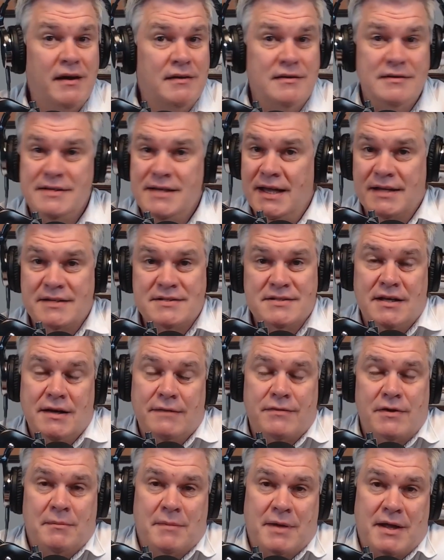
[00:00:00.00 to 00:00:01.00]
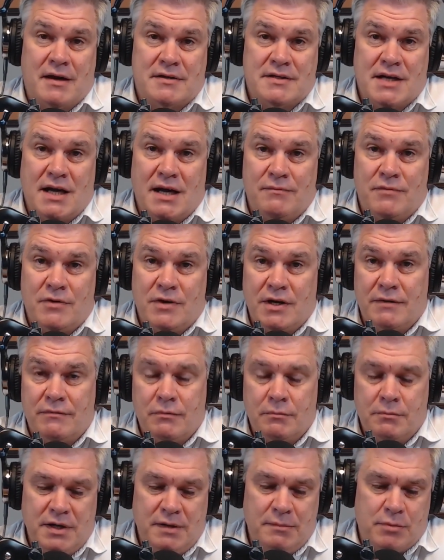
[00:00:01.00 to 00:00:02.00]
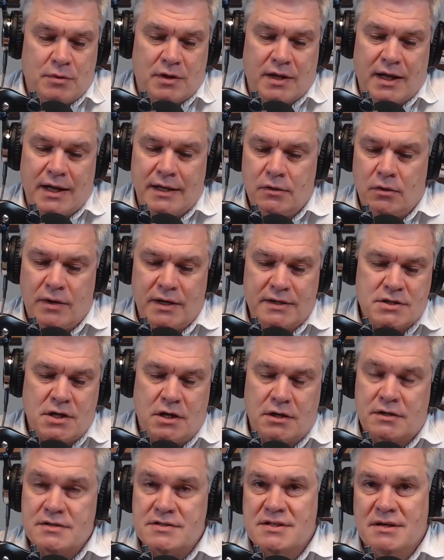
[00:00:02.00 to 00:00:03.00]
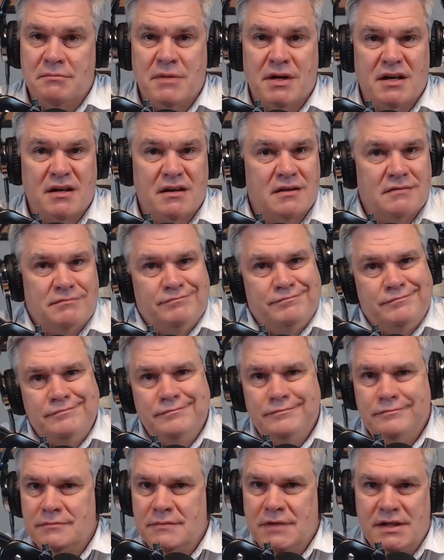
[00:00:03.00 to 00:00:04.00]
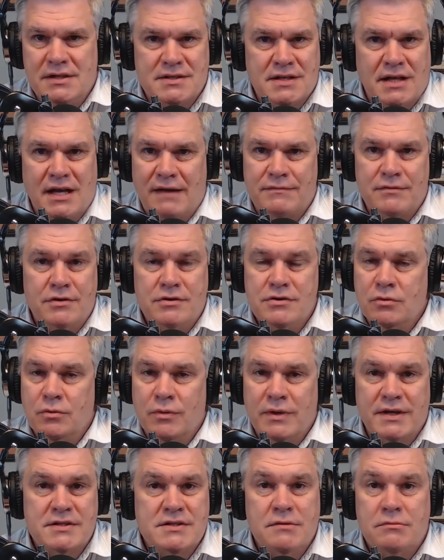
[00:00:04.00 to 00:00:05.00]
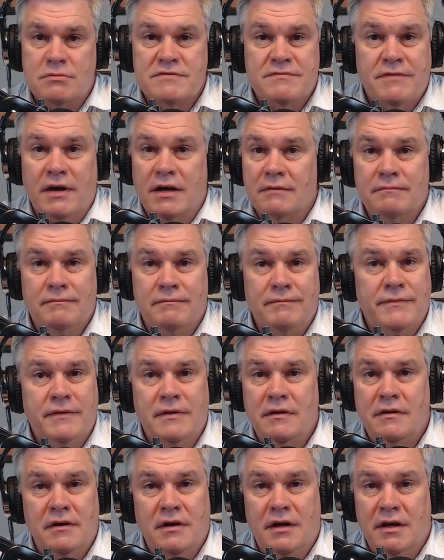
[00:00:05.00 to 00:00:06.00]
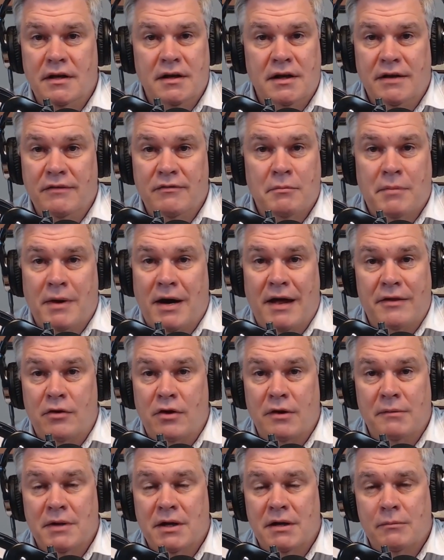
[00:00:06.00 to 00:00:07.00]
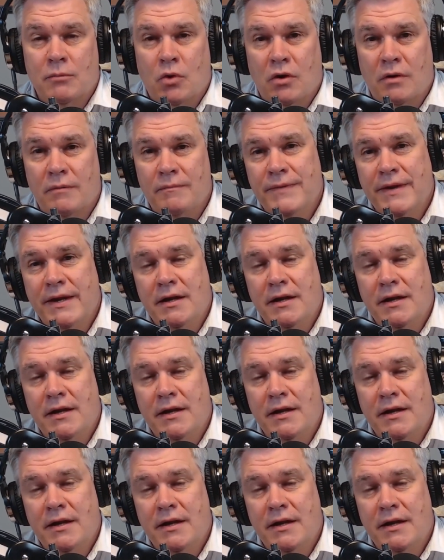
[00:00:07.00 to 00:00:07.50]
Takes a different amount of time for different people. I know I talked to somebody that he said after 2 weeks he was fine. Didn't even bother him anymore.